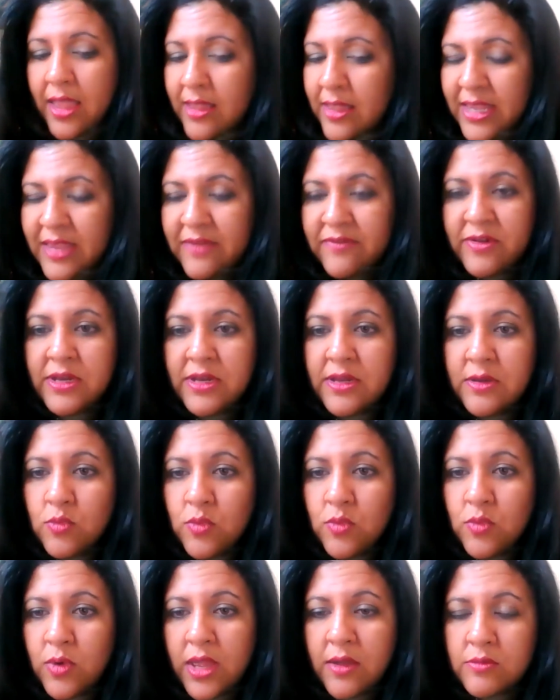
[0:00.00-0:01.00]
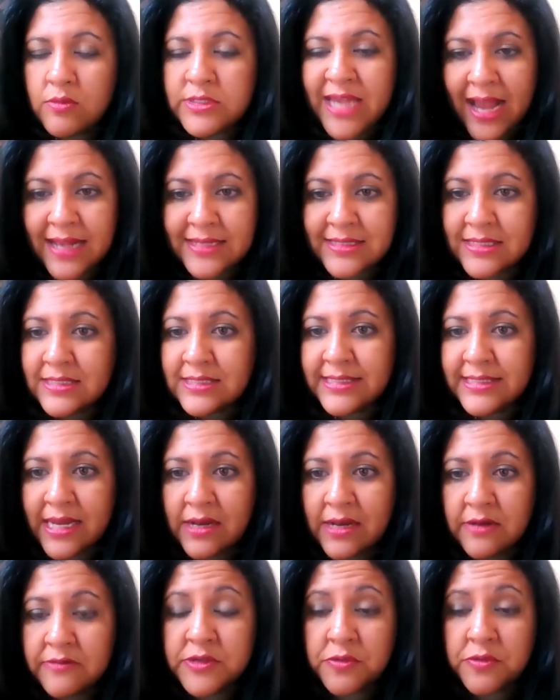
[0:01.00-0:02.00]
even tax
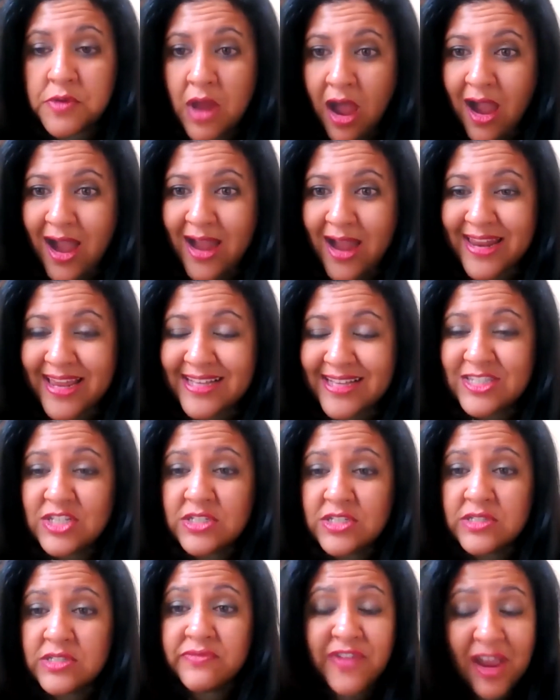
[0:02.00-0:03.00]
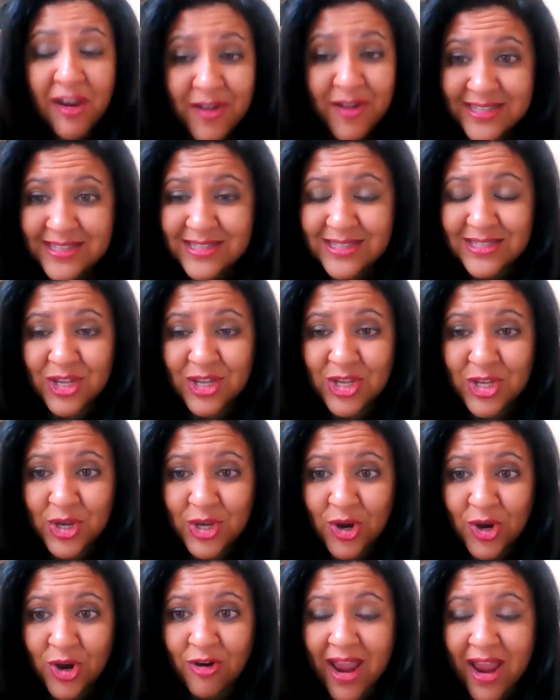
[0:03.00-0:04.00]
incentives are not it's just very
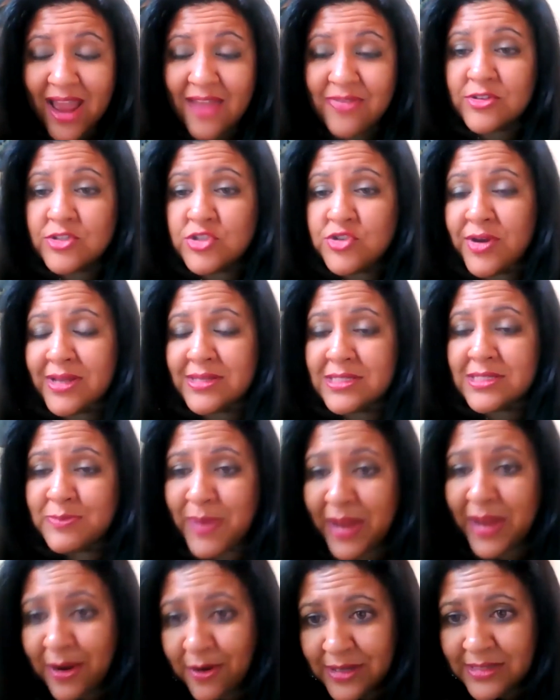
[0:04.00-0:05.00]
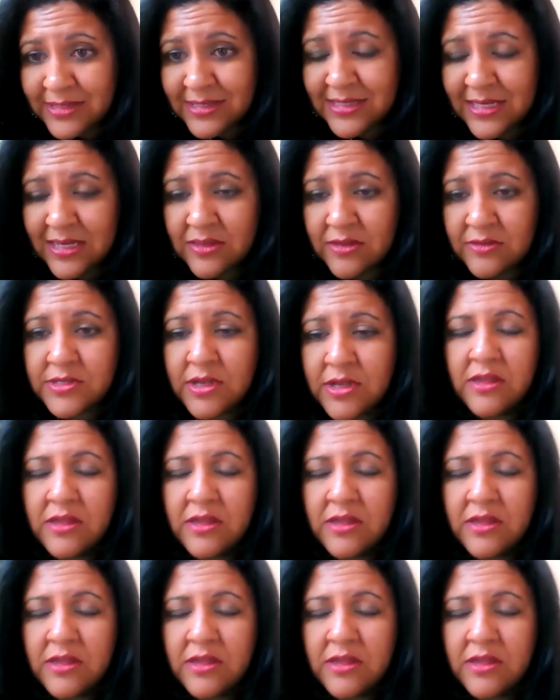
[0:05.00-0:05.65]
secure and there's transparency there's